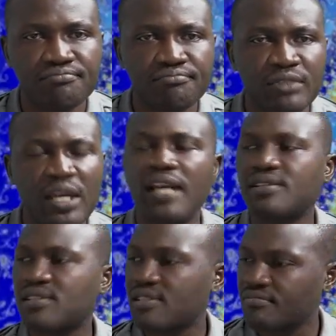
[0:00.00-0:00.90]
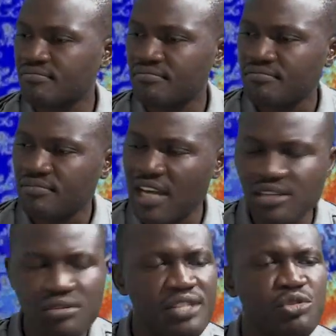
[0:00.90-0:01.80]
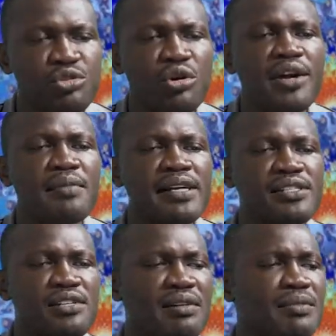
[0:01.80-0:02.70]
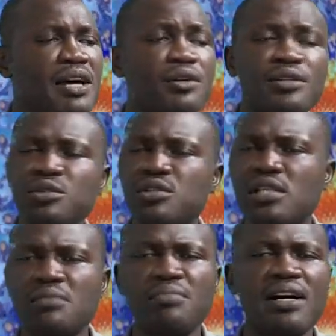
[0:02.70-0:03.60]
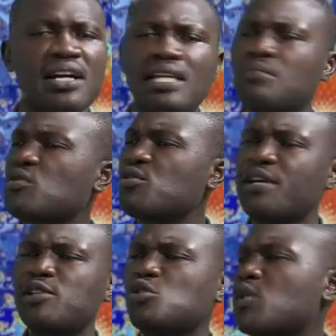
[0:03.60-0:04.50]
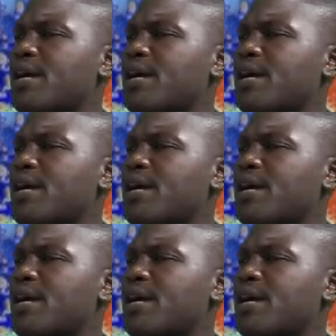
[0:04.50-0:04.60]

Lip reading: Yes, I should enjoy myself. I'm now going to sit back and I'm going to enjoy